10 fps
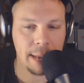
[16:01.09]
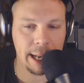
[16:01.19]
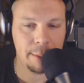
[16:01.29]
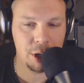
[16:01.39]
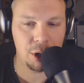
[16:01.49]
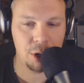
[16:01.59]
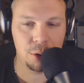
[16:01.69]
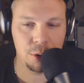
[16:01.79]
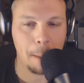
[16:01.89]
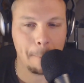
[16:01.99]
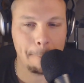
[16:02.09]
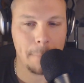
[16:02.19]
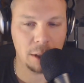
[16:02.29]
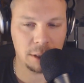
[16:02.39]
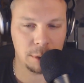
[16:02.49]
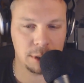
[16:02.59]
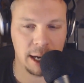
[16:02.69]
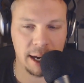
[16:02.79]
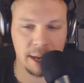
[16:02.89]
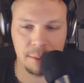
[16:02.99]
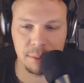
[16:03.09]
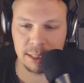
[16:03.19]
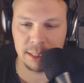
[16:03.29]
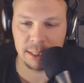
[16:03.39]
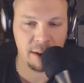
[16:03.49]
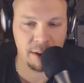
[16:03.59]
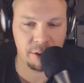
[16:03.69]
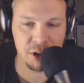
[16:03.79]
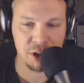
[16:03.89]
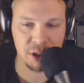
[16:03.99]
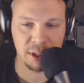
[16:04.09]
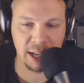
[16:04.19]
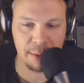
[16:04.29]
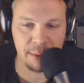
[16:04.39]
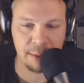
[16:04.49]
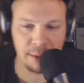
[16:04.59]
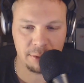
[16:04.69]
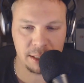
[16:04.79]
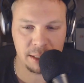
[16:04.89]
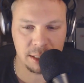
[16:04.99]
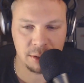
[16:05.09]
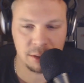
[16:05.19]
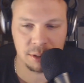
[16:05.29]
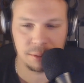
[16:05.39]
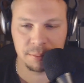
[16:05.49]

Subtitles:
Dabba Doo multiple times. That's my favorite feature on the game. Have you played Flintstones?